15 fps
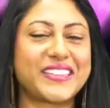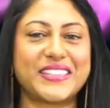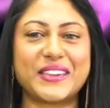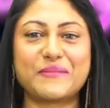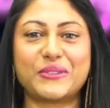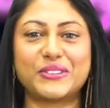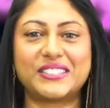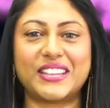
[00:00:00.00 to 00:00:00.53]
thing
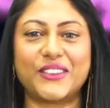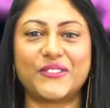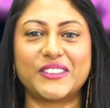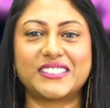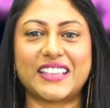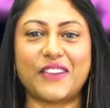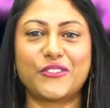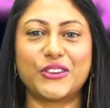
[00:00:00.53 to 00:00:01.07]
about TIFF
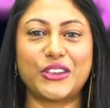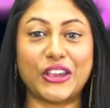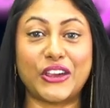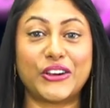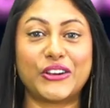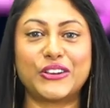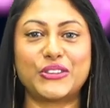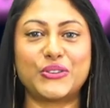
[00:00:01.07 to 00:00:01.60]
is every
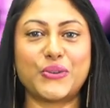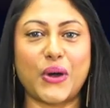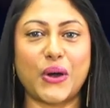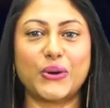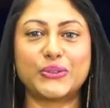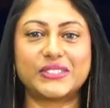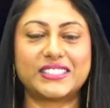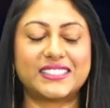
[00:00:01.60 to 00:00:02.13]
year you
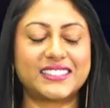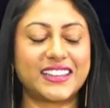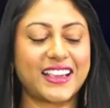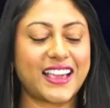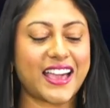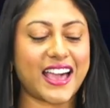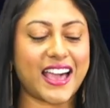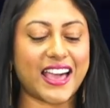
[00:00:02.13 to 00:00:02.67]
host
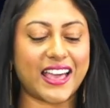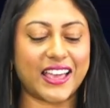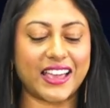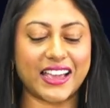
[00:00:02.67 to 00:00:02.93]
uh,